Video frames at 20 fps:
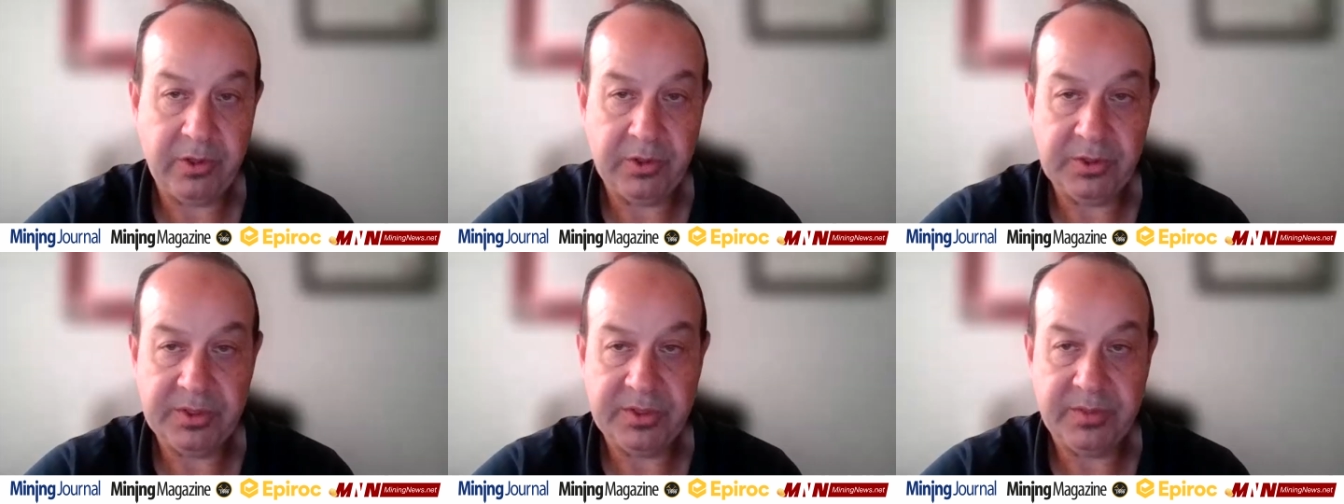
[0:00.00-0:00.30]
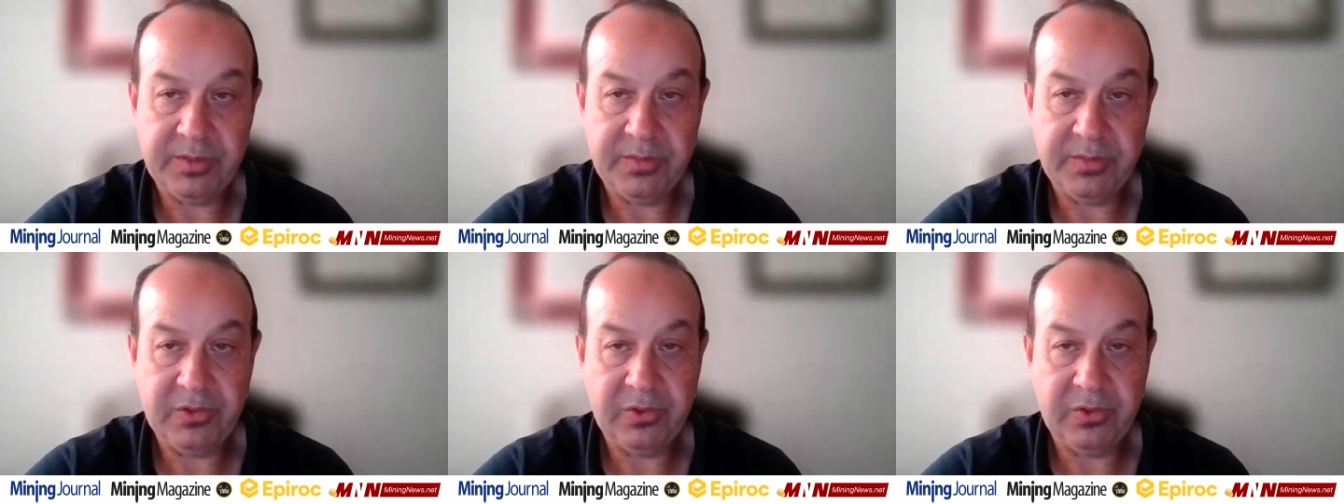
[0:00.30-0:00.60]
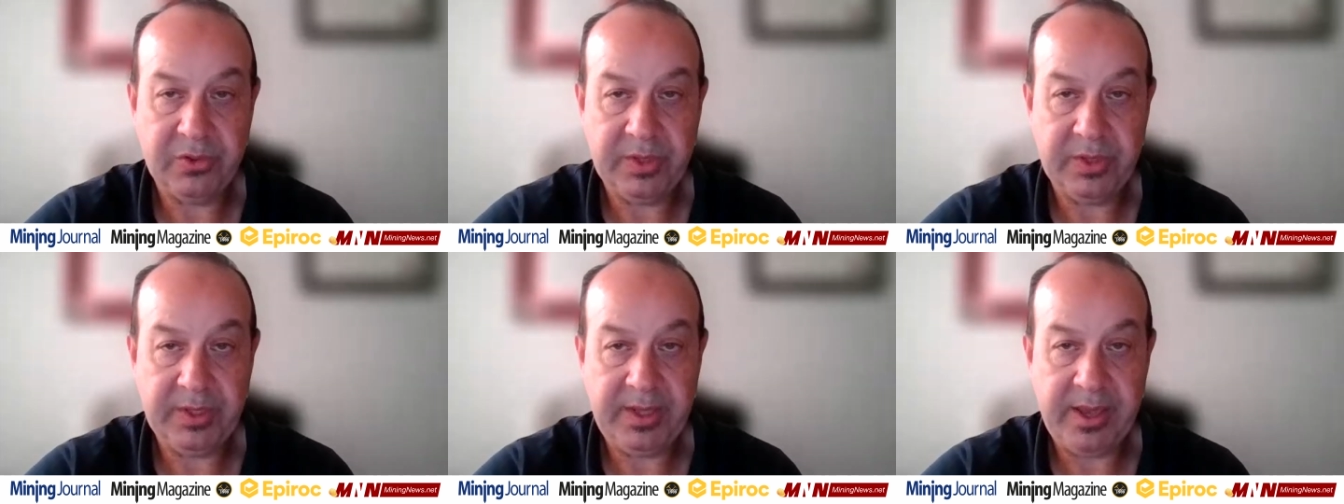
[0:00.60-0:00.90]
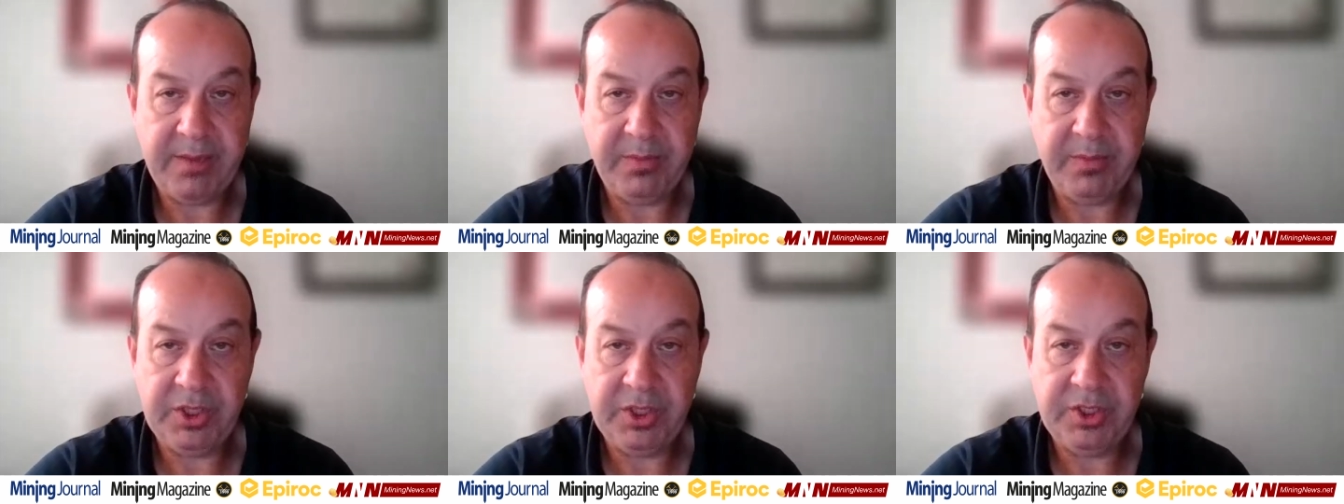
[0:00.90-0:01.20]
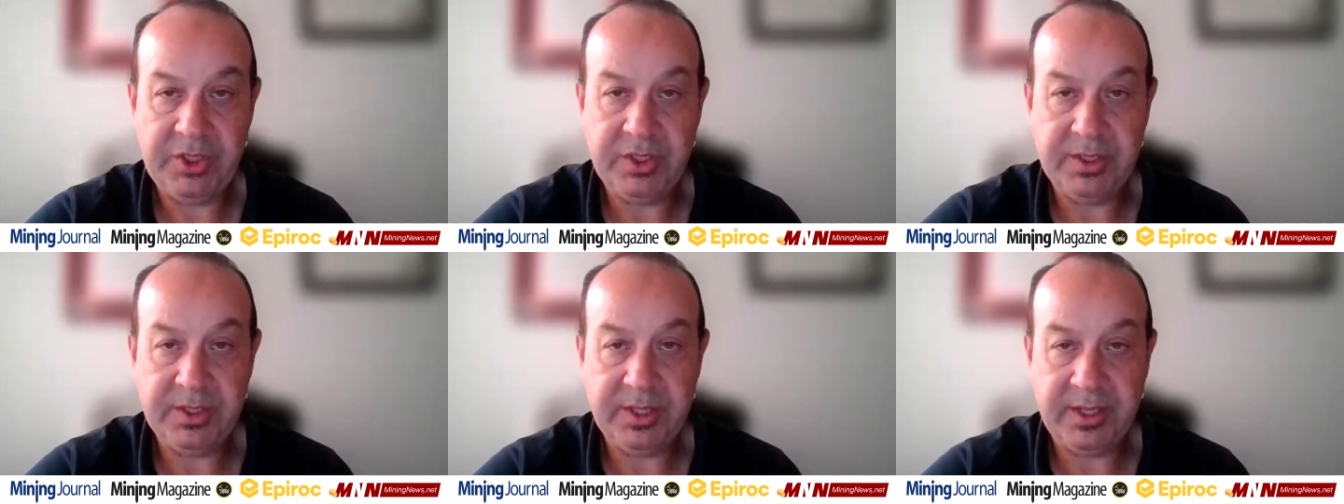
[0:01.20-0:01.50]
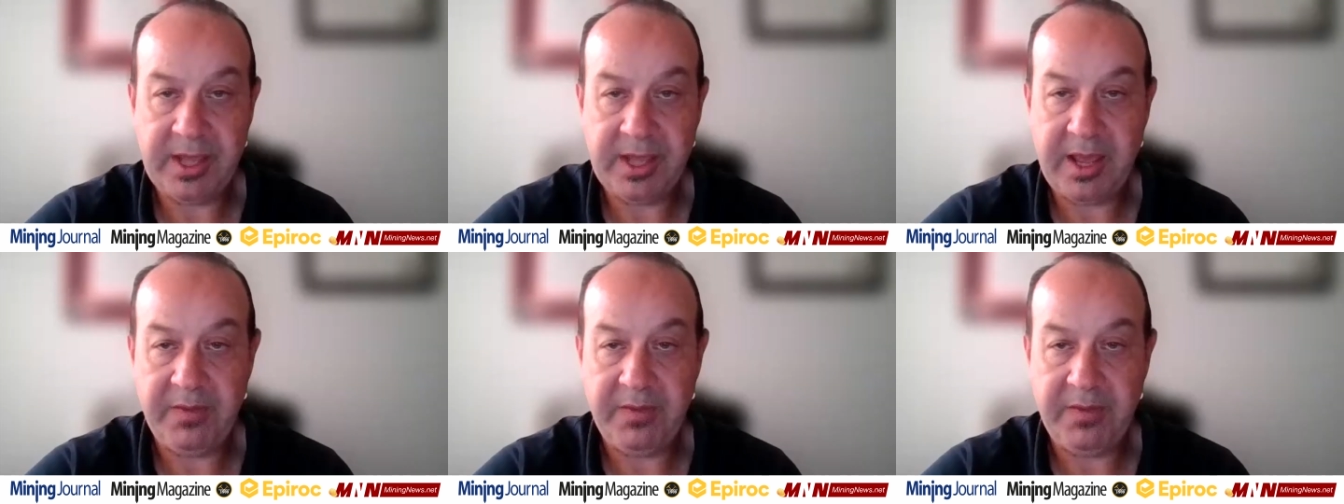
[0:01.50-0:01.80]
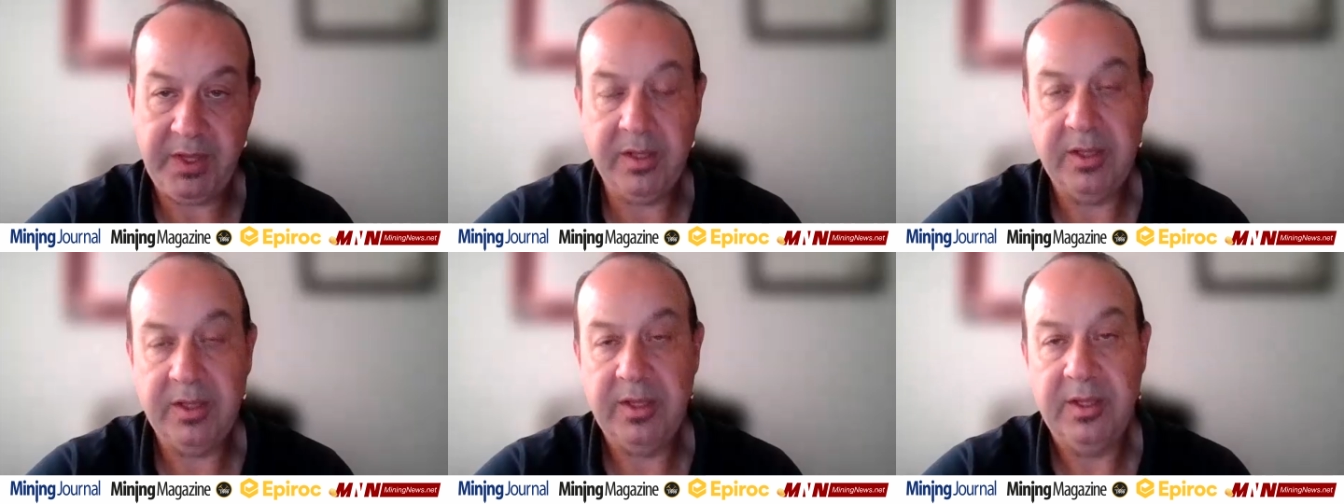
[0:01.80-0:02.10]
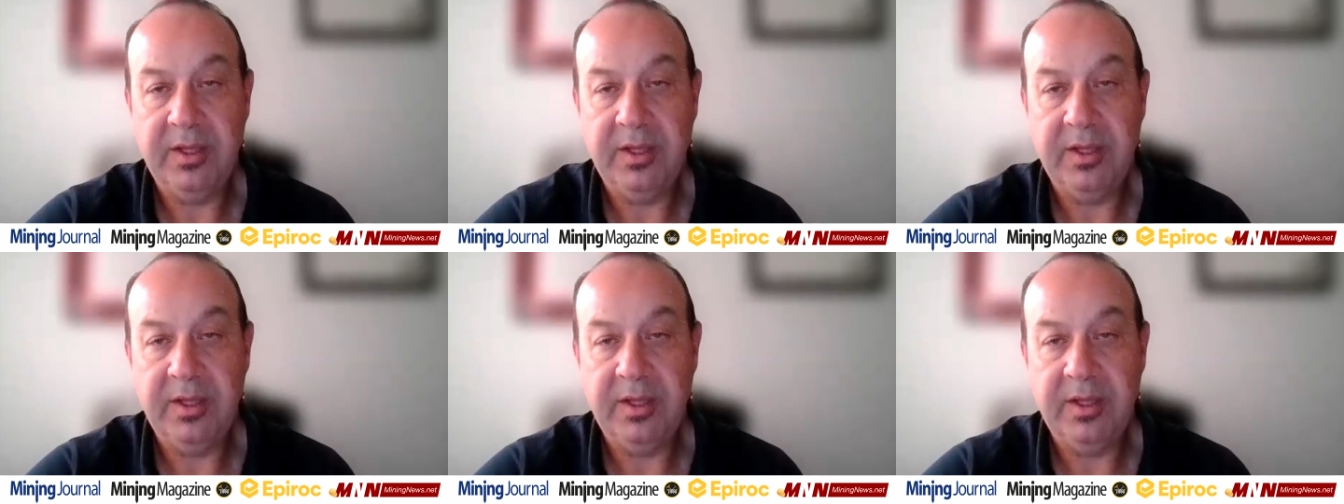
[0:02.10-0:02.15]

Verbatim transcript: to support the ambitions and having